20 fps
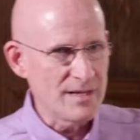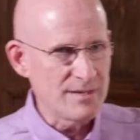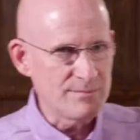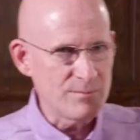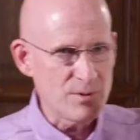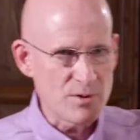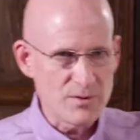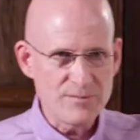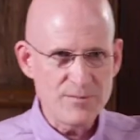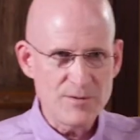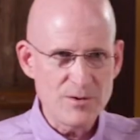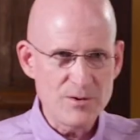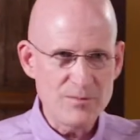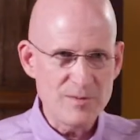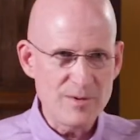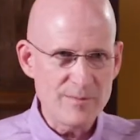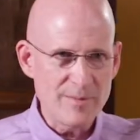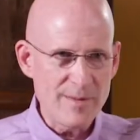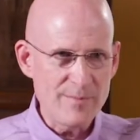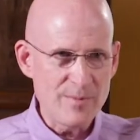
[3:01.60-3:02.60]
in
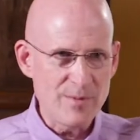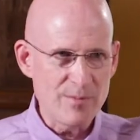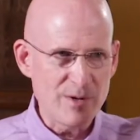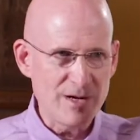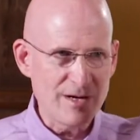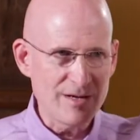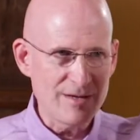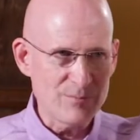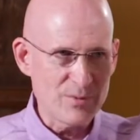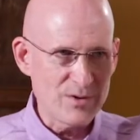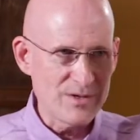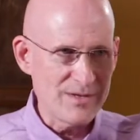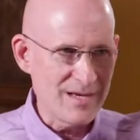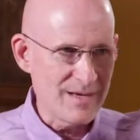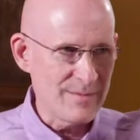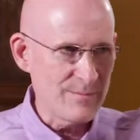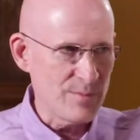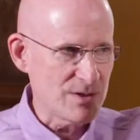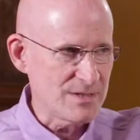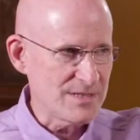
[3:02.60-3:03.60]
perfume, you might be
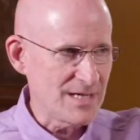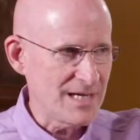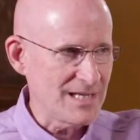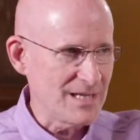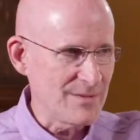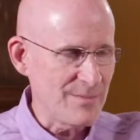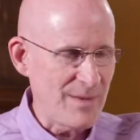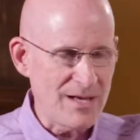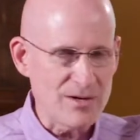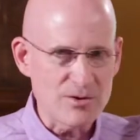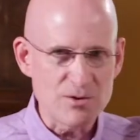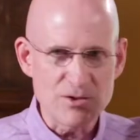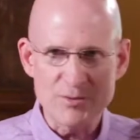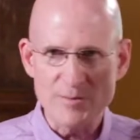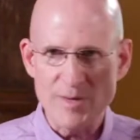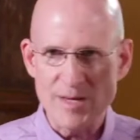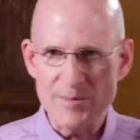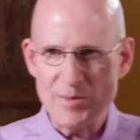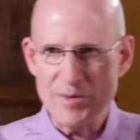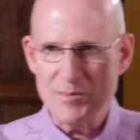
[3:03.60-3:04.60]
breathing in particulate matter, you
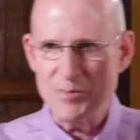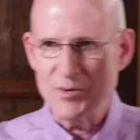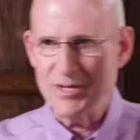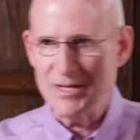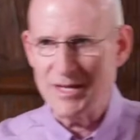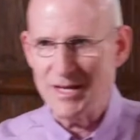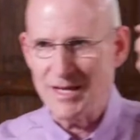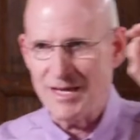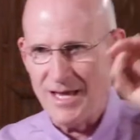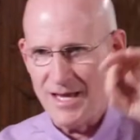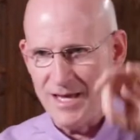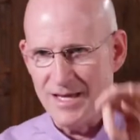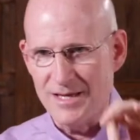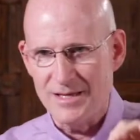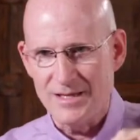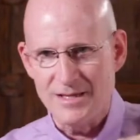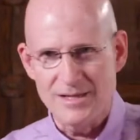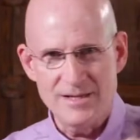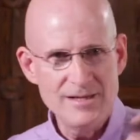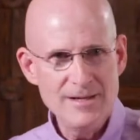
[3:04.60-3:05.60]
might be breathing
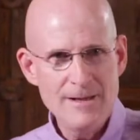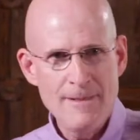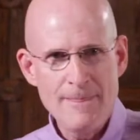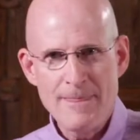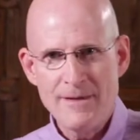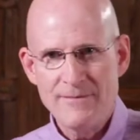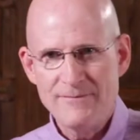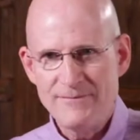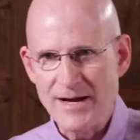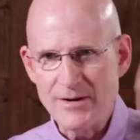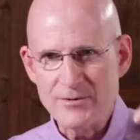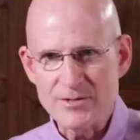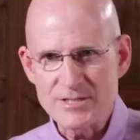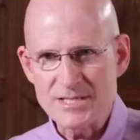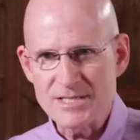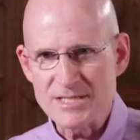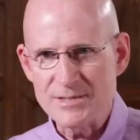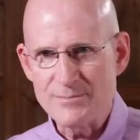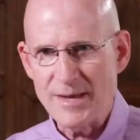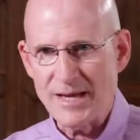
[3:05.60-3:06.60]
in
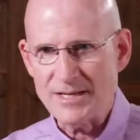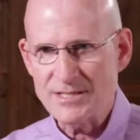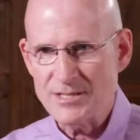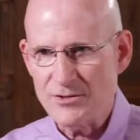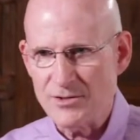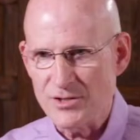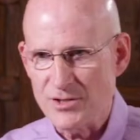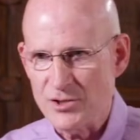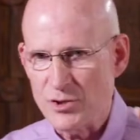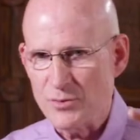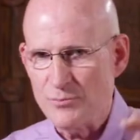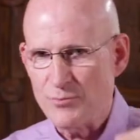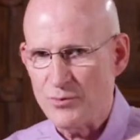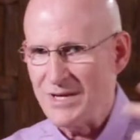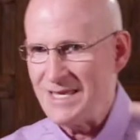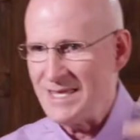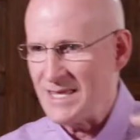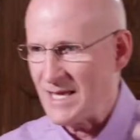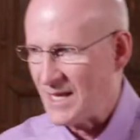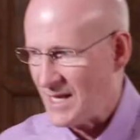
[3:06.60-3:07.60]
viruses and bacteria. You're
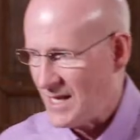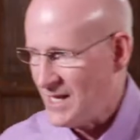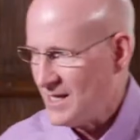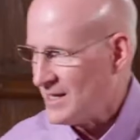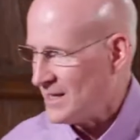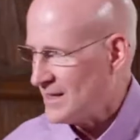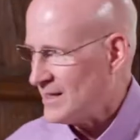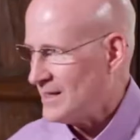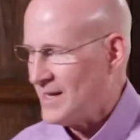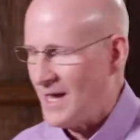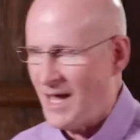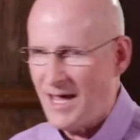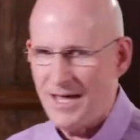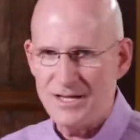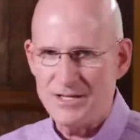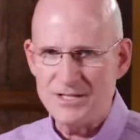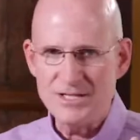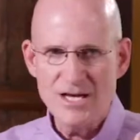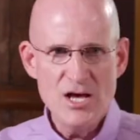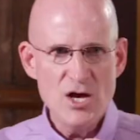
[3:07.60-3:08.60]
breathing in,
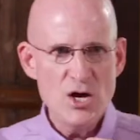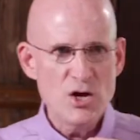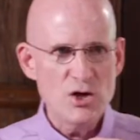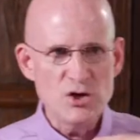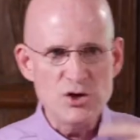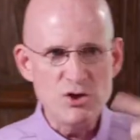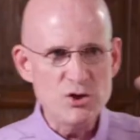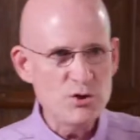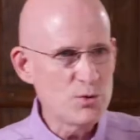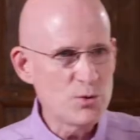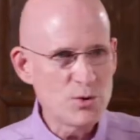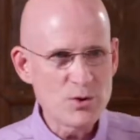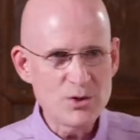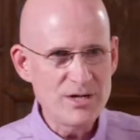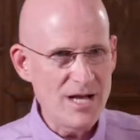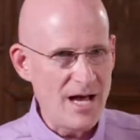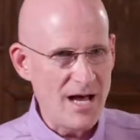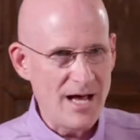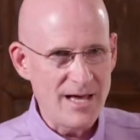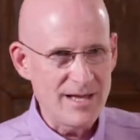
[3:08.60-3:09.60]
and you're
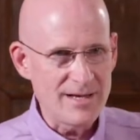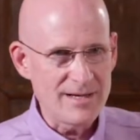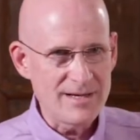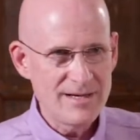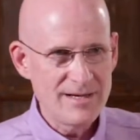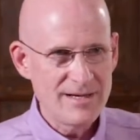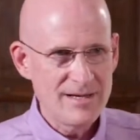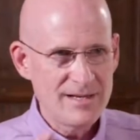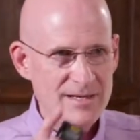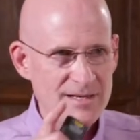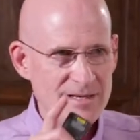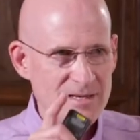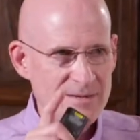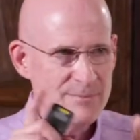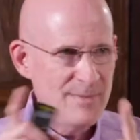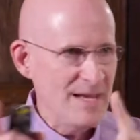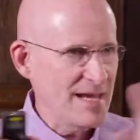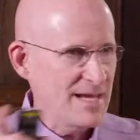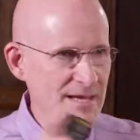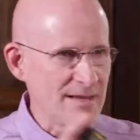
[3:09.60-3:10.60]
not
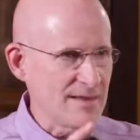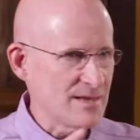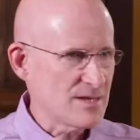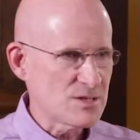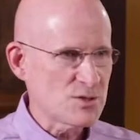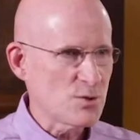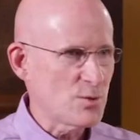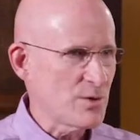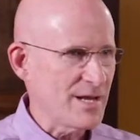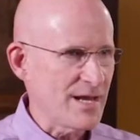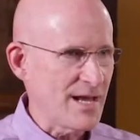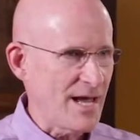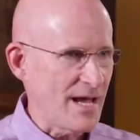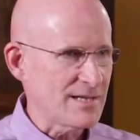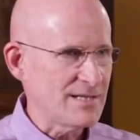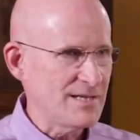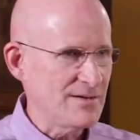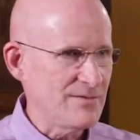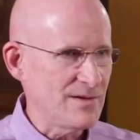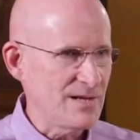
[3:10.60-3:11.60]
making the sorting
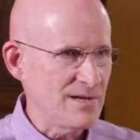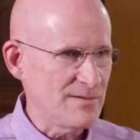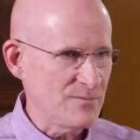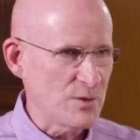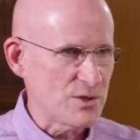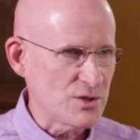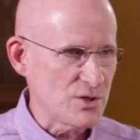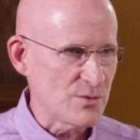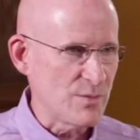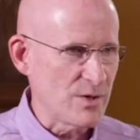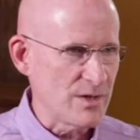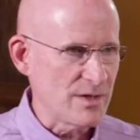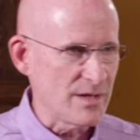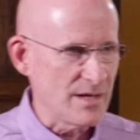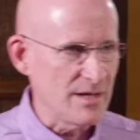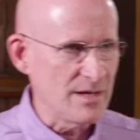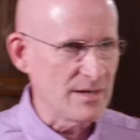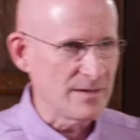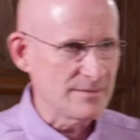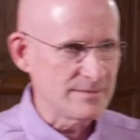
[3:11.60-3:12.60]
activity of what you're
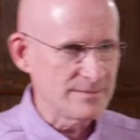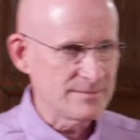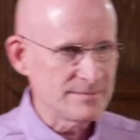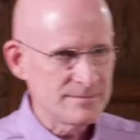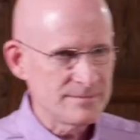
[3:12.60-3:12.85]
breathing in.